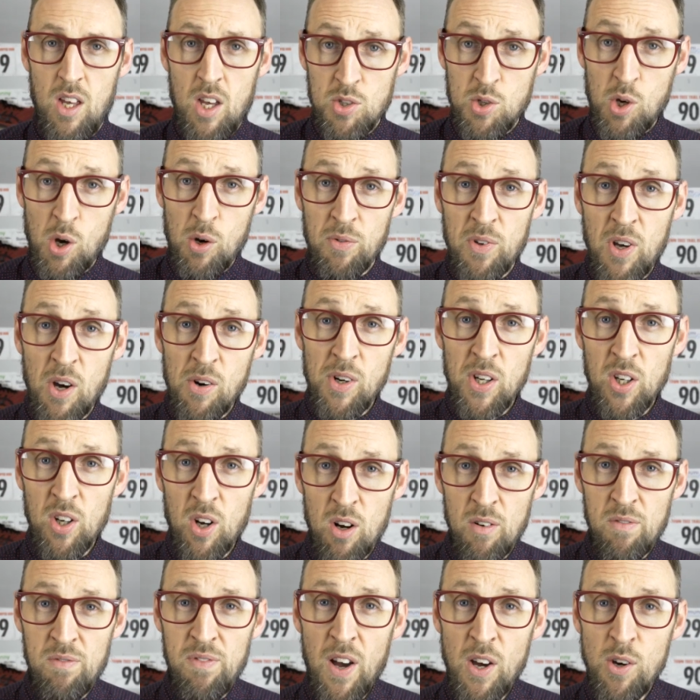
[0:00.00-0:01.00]
So I've currently
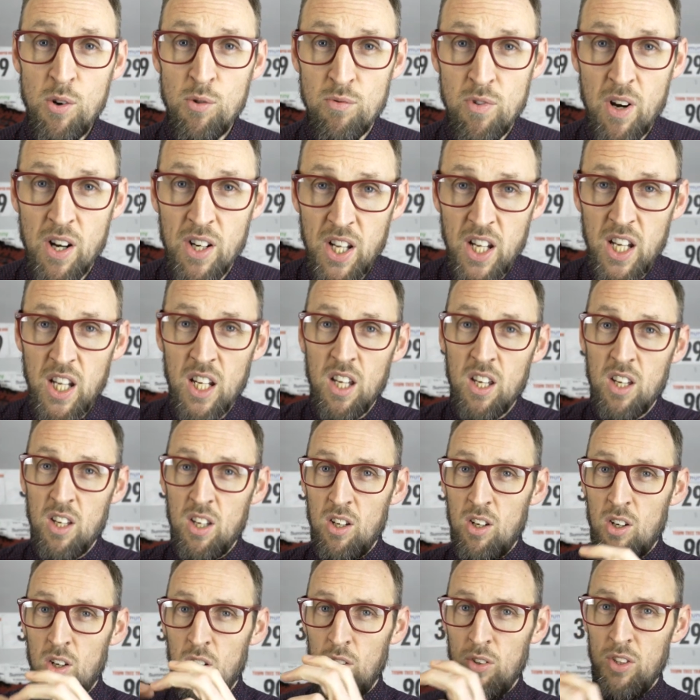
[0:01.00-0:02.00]
got a vote running
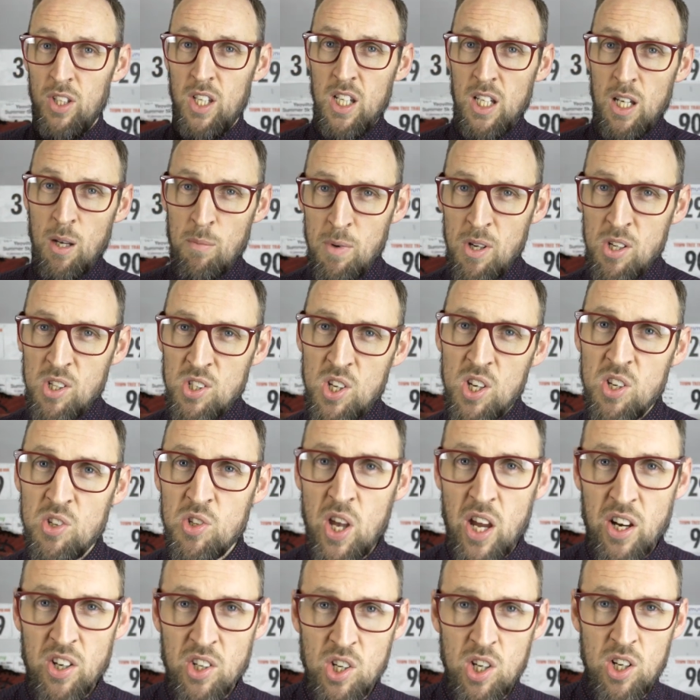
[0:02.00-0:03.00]
on the community
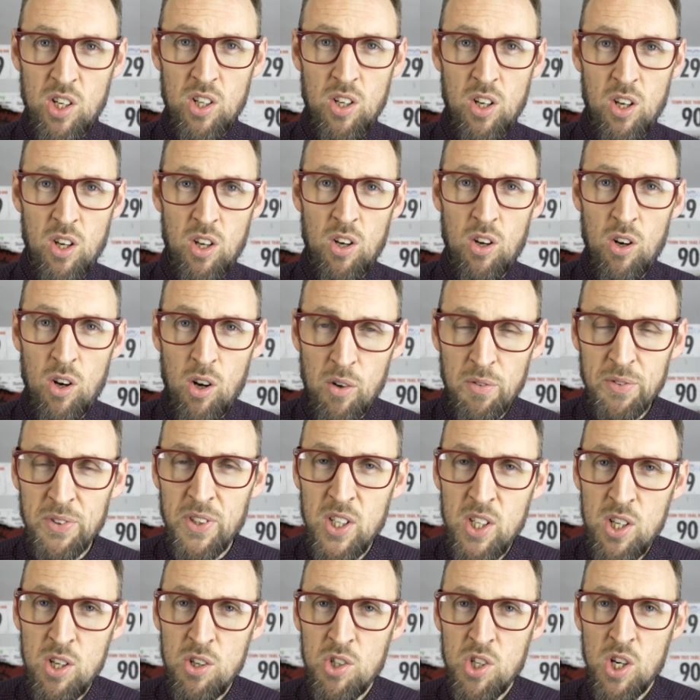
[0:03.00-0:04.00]
section of
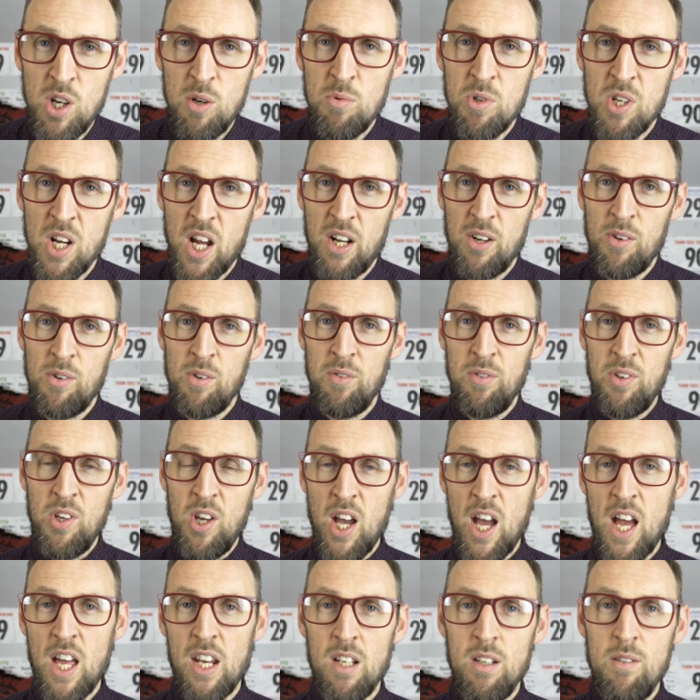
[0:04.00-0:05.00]
the YouTube channel. If
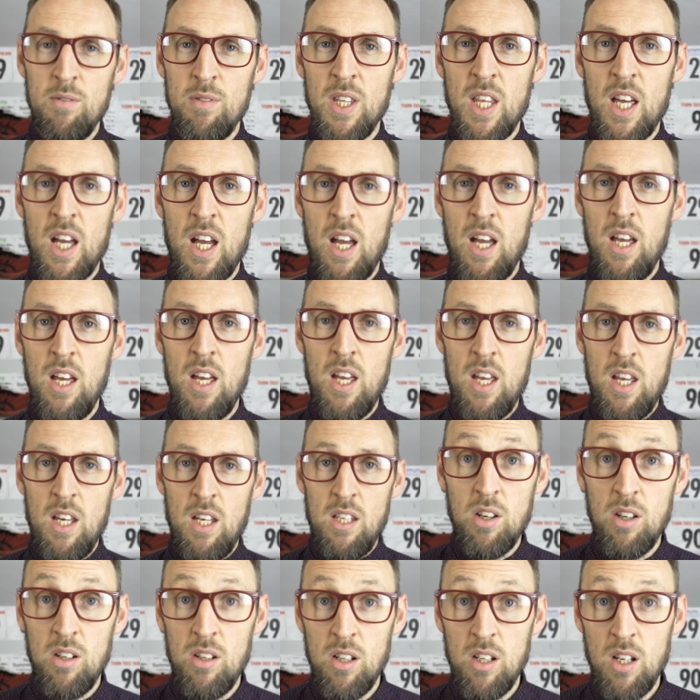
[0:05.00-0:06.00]
you head over there,
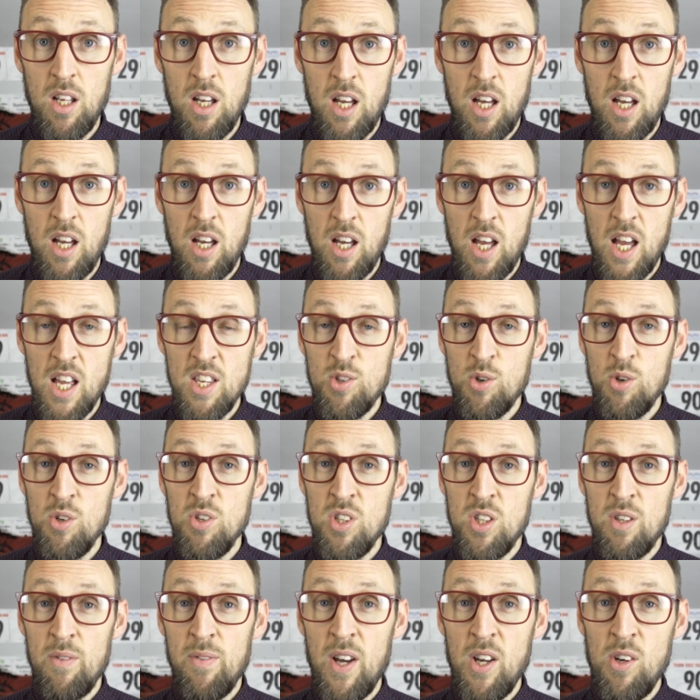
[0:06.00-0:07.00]
you can enter
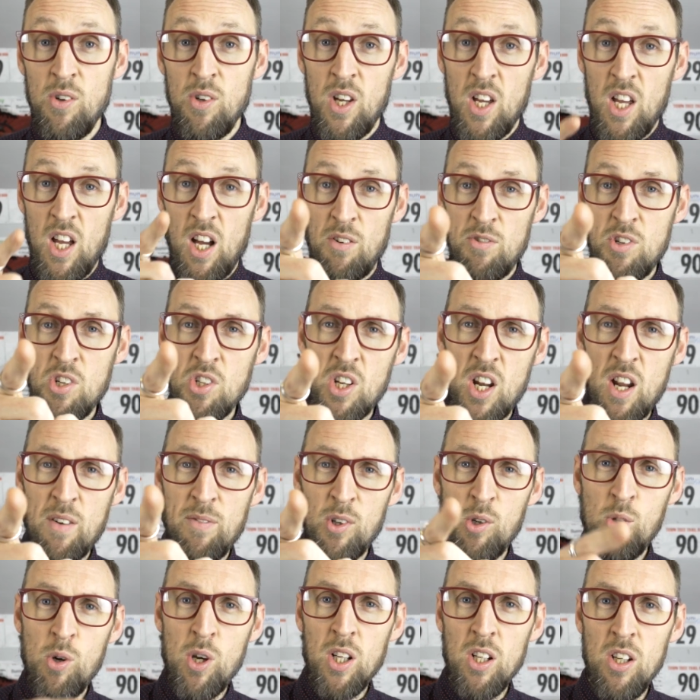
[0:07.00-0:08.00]
into the vote. I'm just gonna
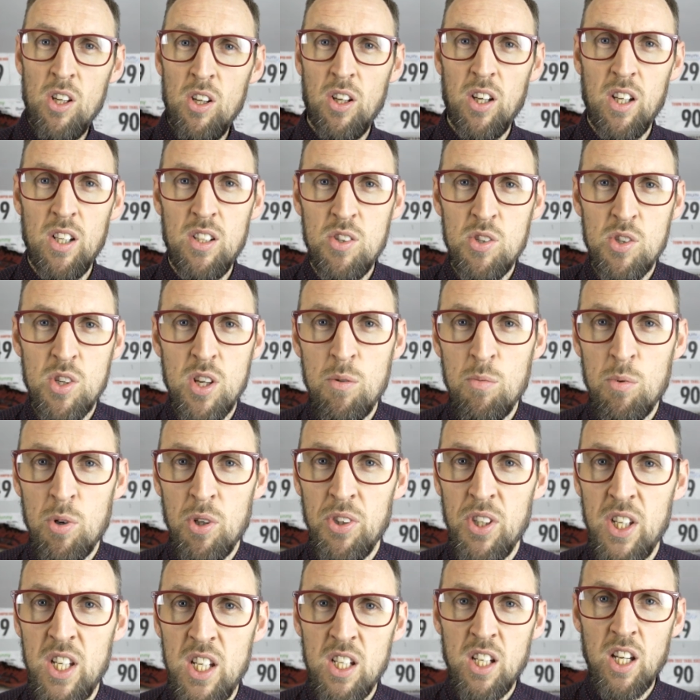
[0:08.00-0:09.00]
have a quick look and see
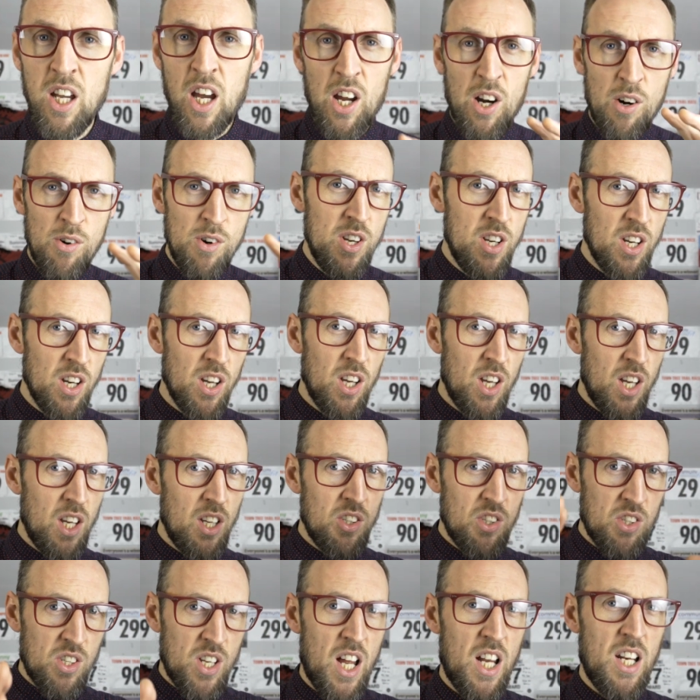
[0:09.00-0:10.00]
what the current
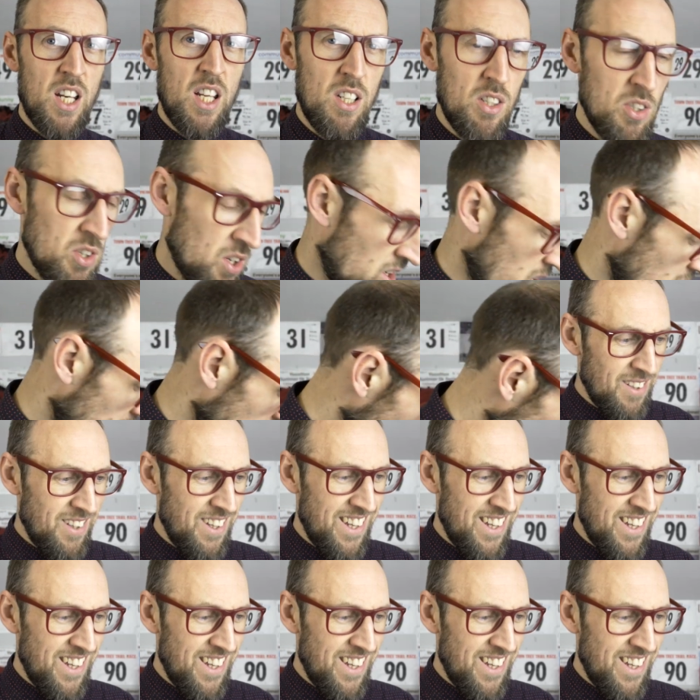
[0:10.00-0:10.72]
standings are.